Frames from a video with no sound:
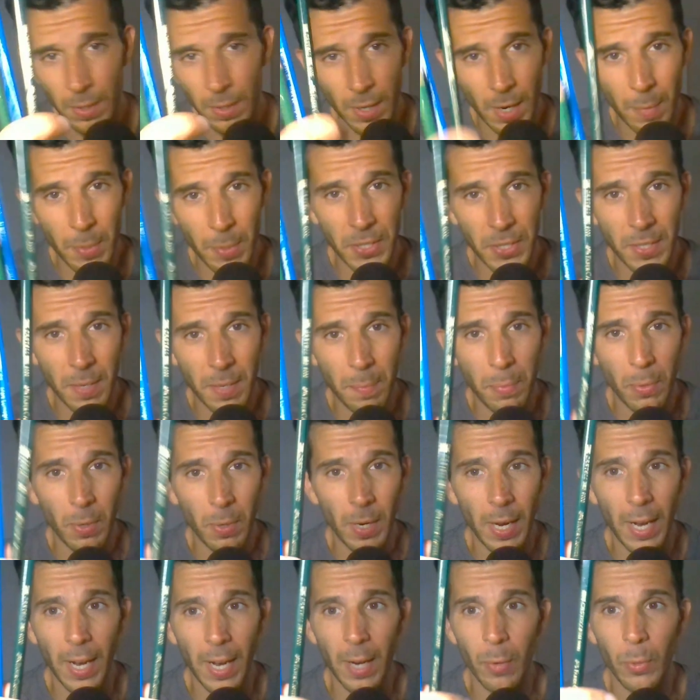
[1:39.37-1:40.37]
I'm a simple
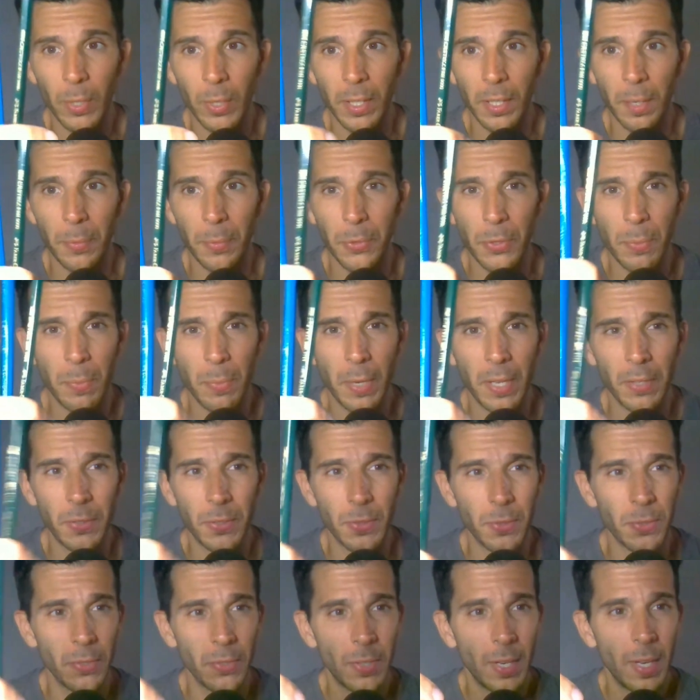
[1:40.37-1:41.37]
guy when it comes to
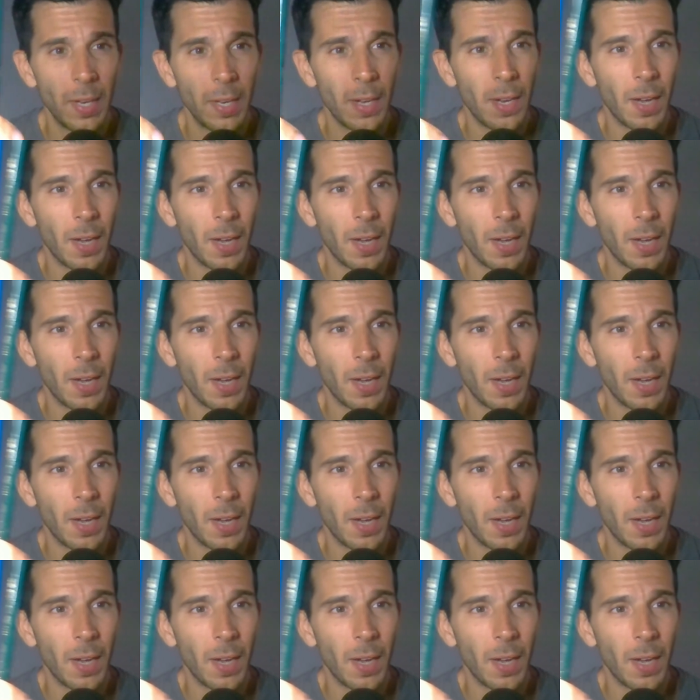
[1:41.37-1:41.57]
pencils.